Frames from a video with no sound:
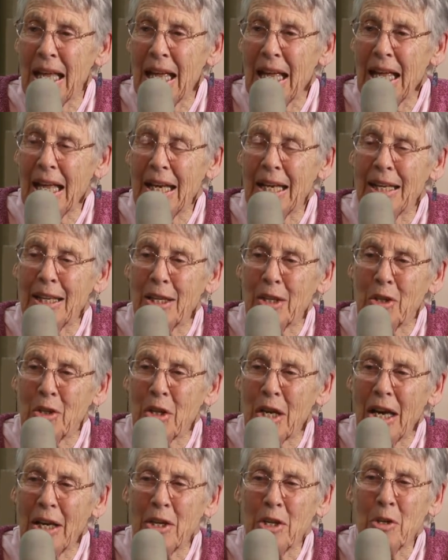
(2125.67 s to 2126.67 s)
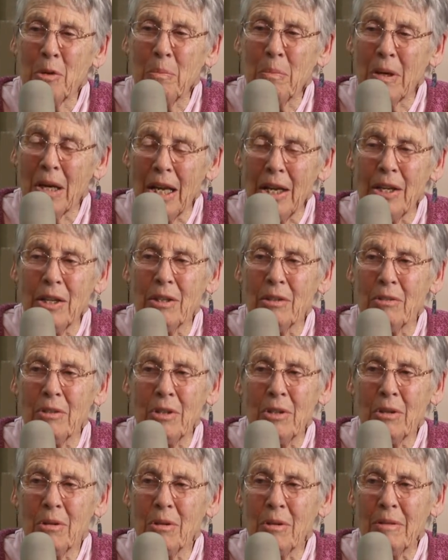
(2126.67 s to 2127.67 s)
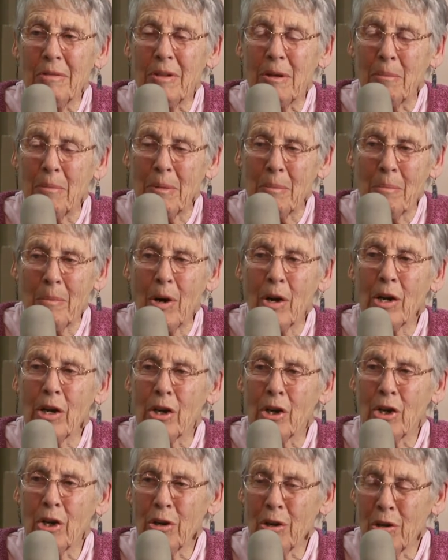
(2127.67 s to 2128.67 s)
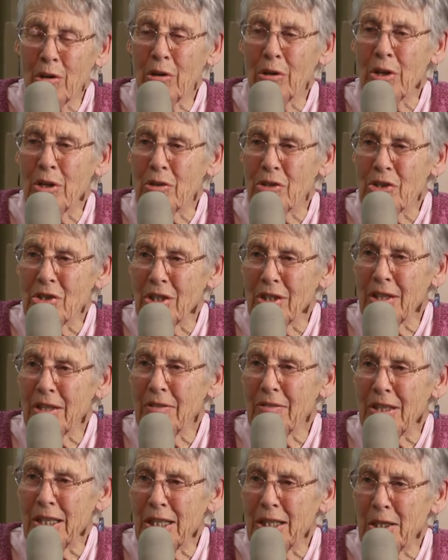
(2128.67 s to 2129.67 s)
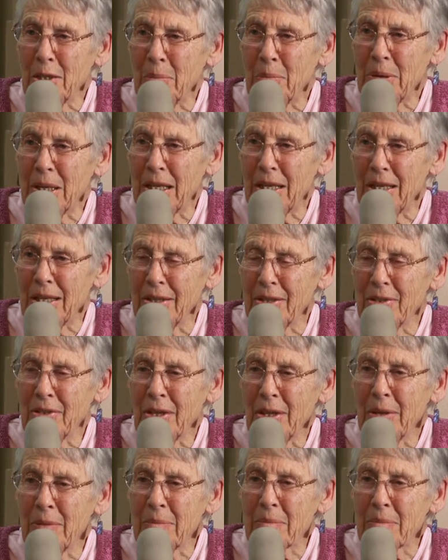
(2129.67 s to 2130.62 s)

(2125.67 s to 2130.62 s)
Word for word: And you probably don't know of a Mark Kerr used to live in Independence